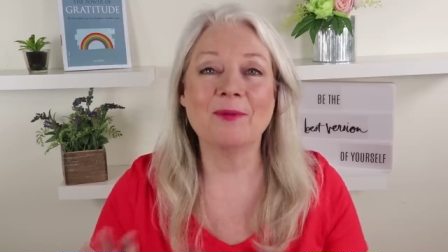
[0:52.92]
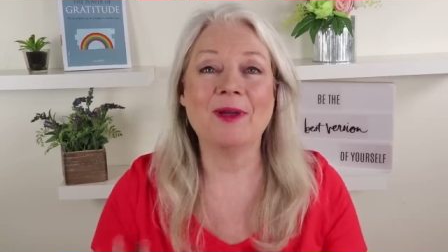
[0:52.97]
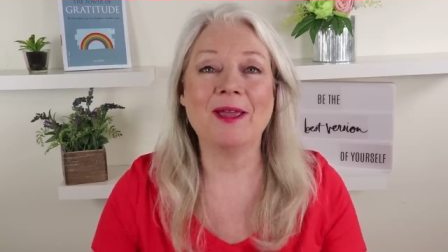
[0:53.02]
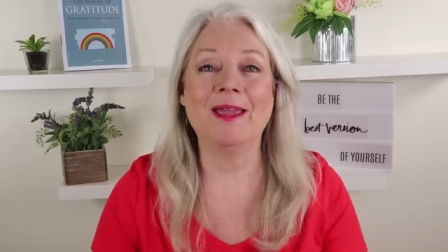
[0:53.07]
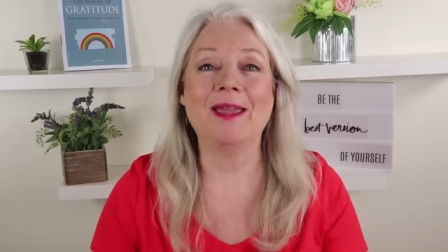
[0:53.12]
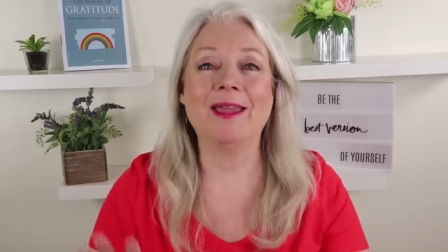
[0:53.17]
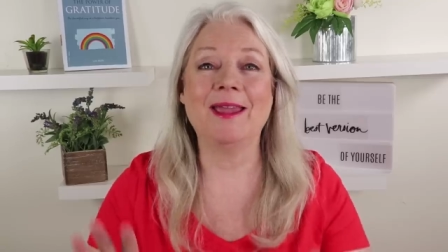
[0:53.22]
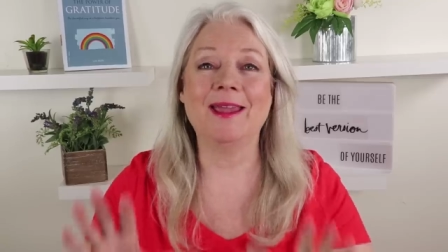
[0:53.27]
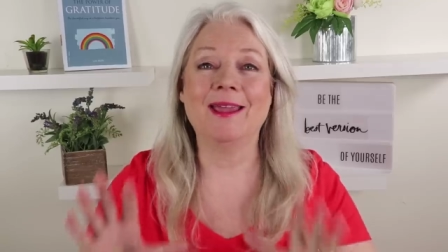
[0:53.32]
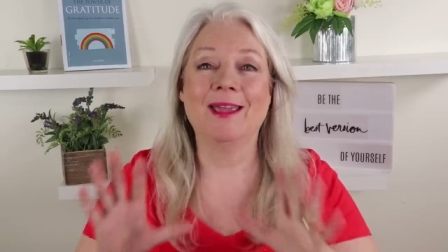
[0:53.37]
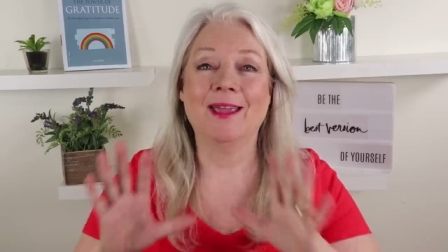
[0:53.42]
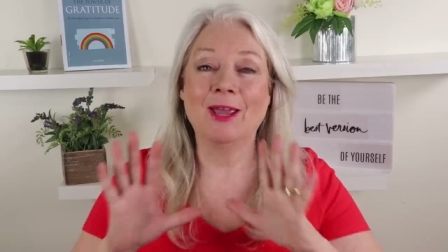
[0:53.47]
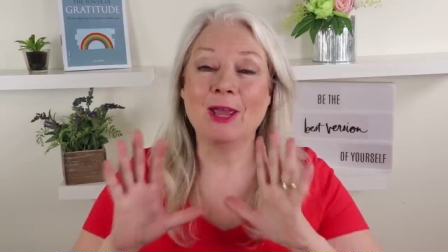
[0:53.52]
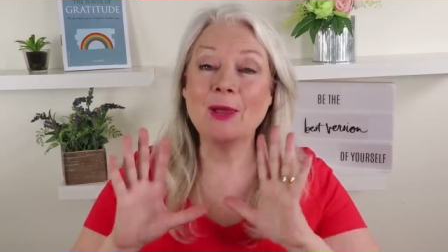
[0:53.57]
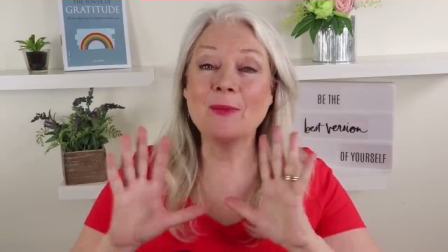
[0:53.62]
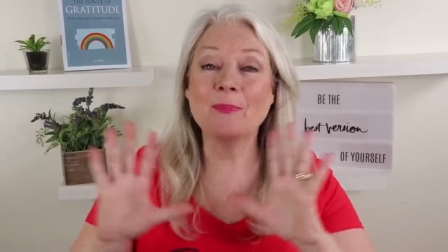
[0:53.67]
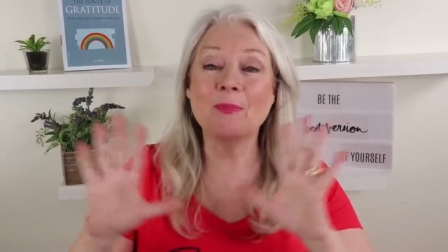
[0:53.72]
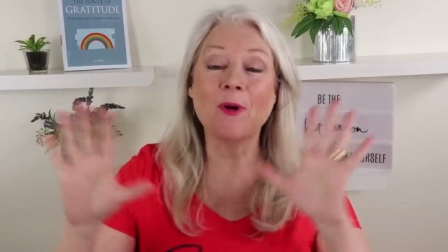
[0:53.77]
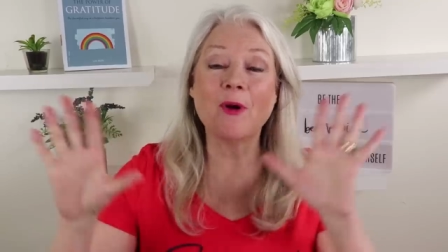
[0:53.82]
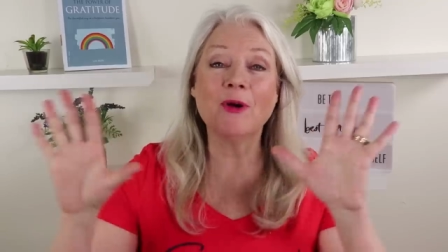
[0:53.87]
Anyway,
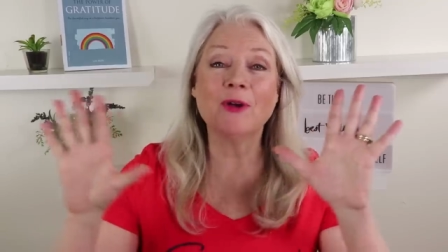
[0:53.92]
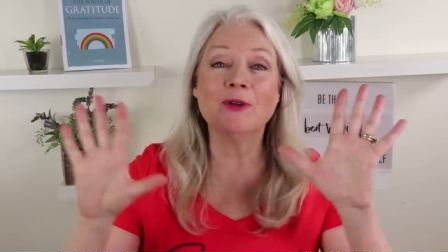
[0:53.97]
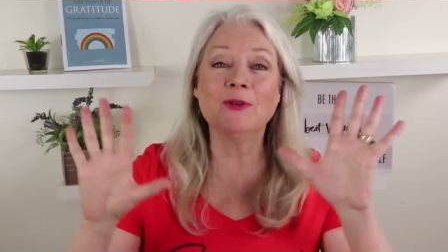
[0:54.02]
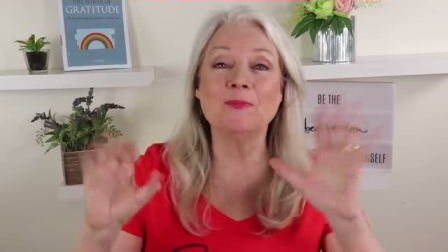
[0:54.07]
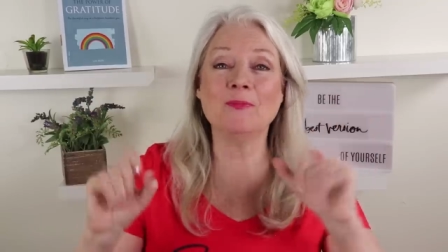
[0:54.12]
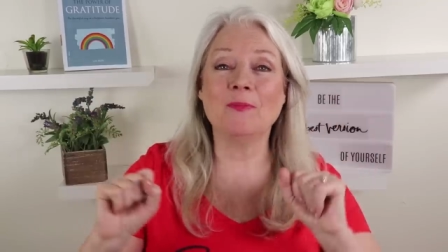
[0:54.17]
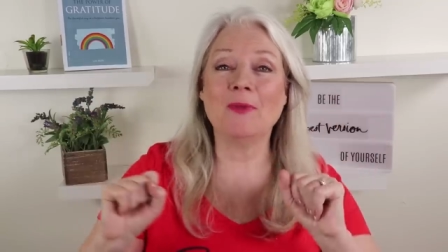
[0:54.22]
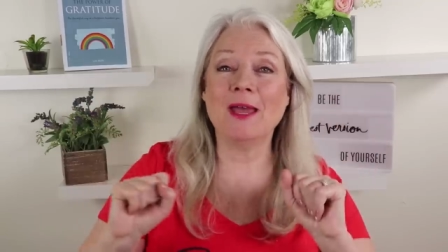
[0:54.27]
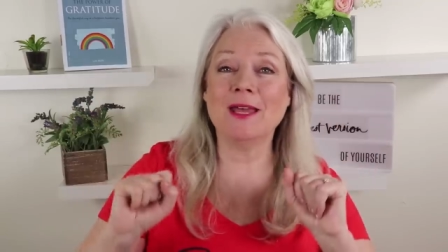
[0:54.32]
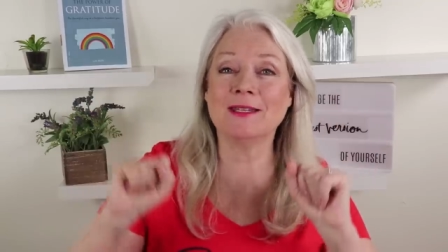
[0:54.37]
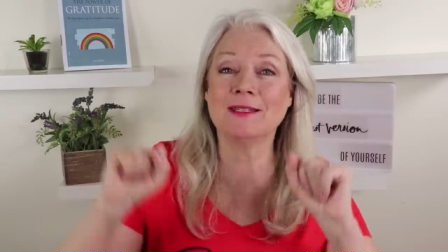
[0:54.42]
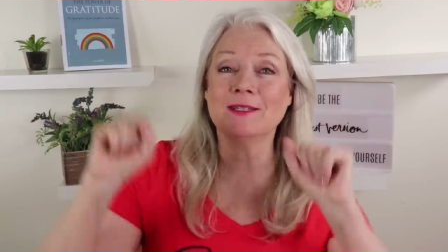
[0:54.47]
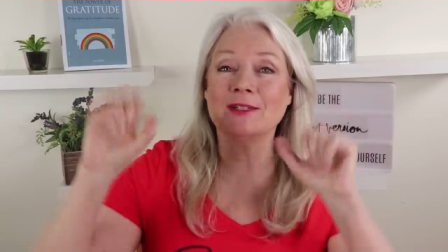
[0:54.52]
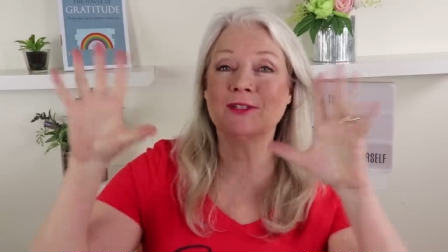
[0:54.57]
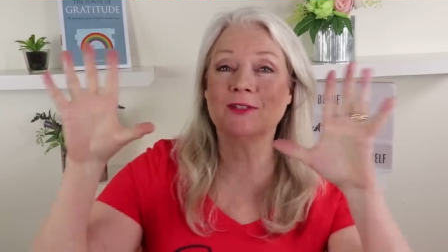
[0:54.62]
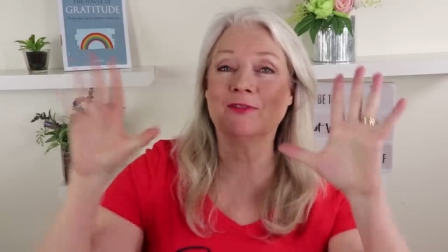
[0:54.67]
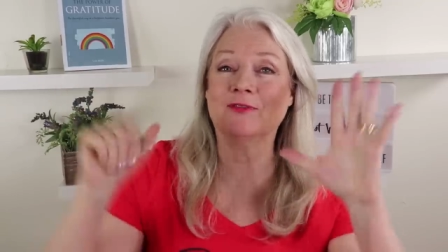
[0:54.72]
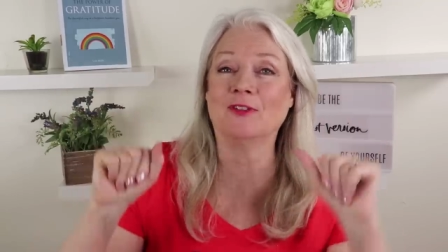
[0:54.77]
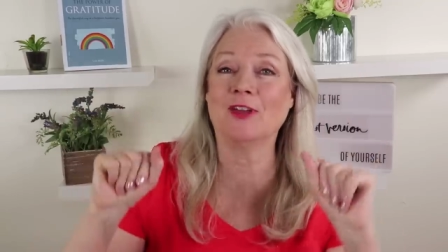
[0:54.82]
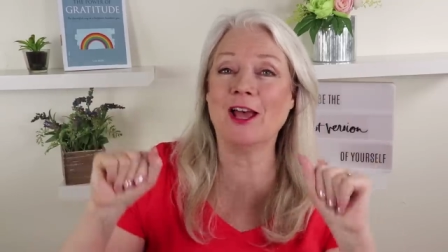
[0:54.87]
important
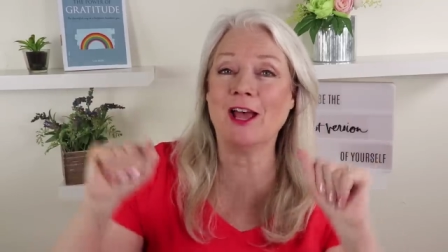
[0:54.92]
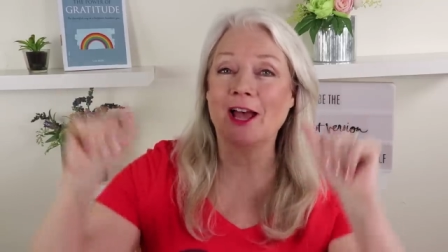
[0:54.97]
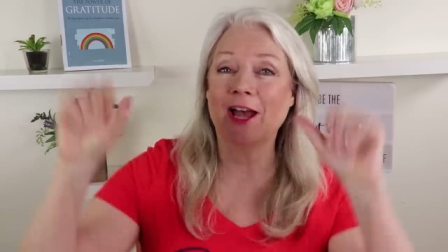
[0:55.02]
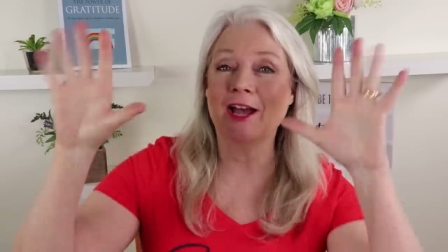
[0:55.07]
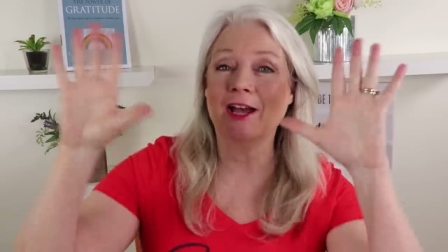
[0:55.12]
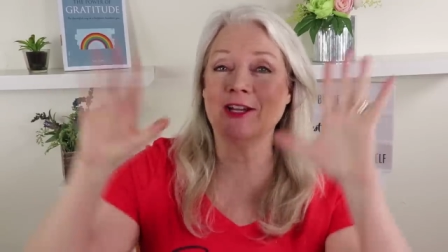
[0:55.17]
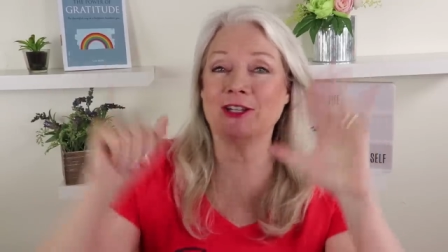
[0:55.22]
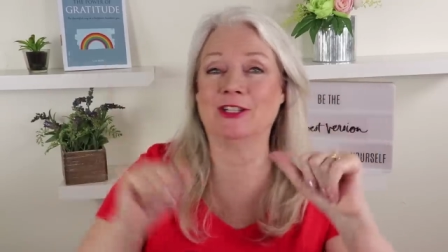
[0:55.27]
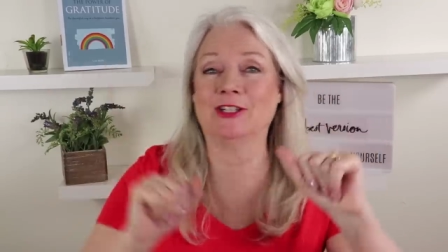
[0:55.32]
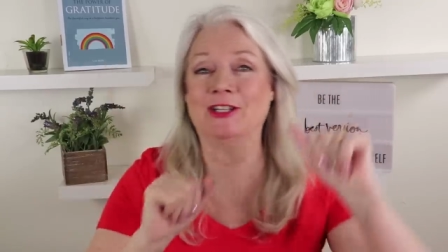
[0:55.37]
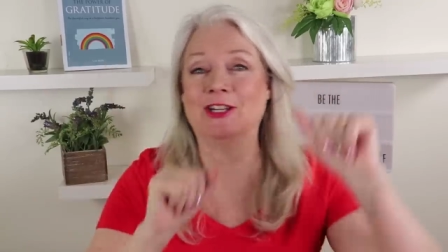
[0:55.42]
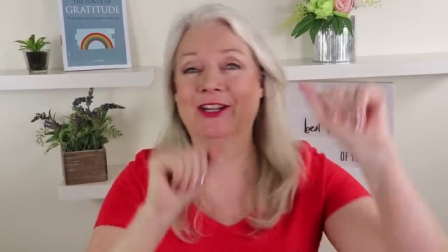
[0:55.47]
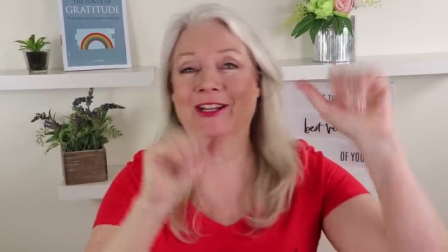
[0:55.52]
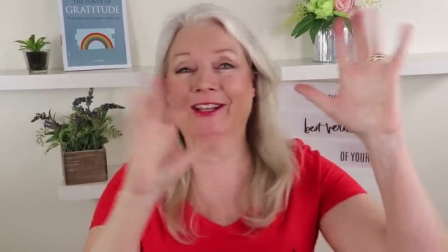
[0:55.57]
message flash,